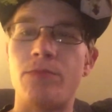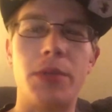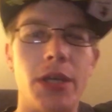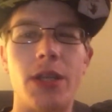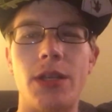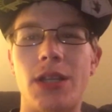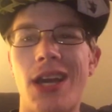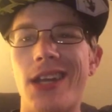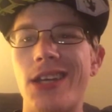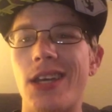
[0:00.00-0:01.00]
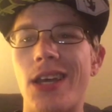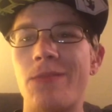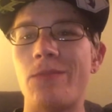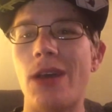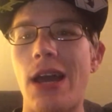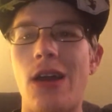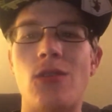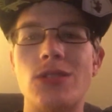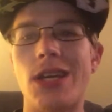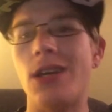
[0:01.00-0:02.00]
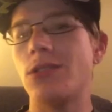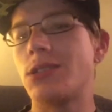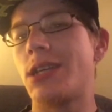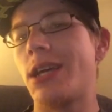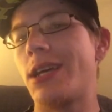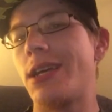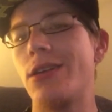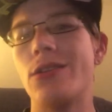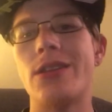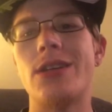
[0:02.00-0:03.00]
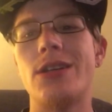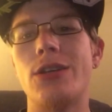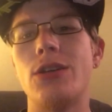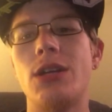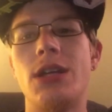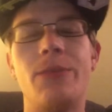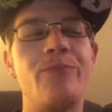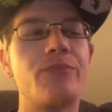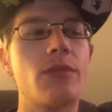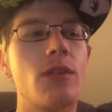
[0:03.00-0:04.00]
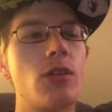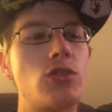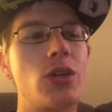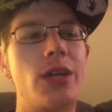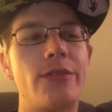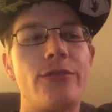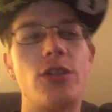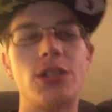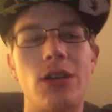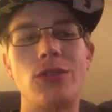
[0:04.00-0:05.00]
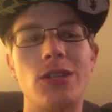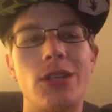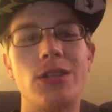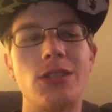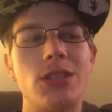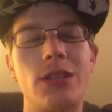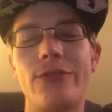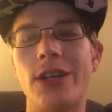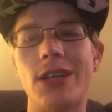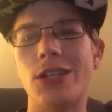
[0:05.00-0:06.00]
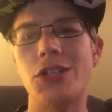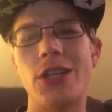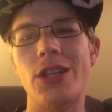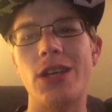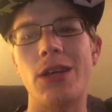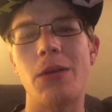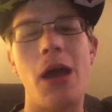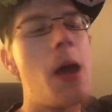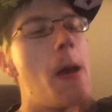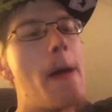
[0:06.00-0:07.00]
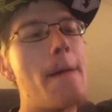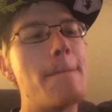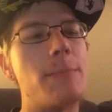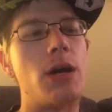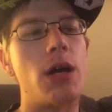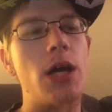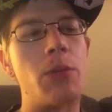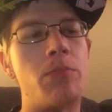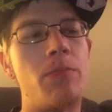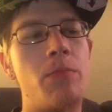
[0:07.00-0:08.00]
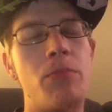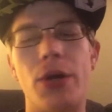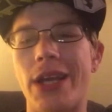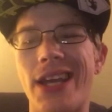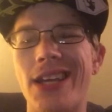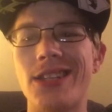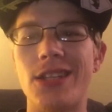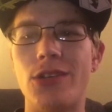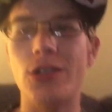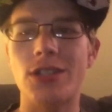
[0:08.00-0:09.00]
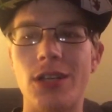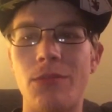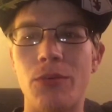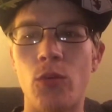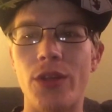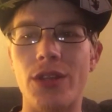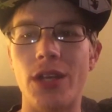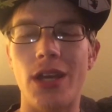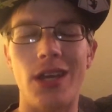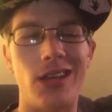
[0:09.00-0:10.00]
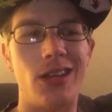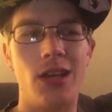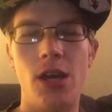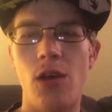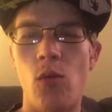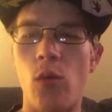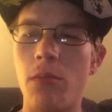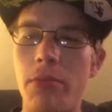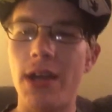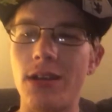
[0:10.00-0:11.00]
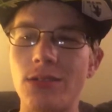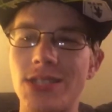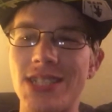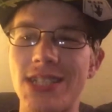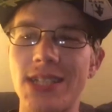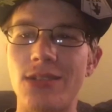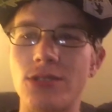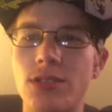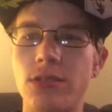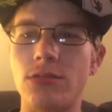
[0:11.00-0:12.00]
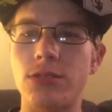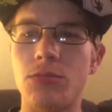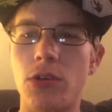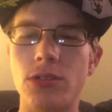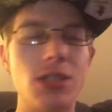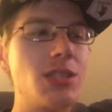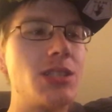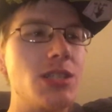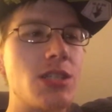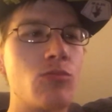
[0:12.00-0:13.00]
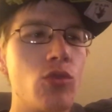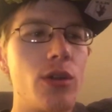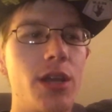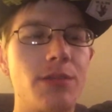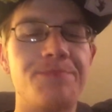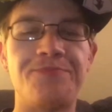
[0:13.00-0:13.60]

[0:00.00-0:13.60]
been kind of out to Hell's Gate here and there, trying to fish out there, seeing if I catch anything. My buddy Anthony hooked up with a 1 pound 6 ounce little smallie this morning,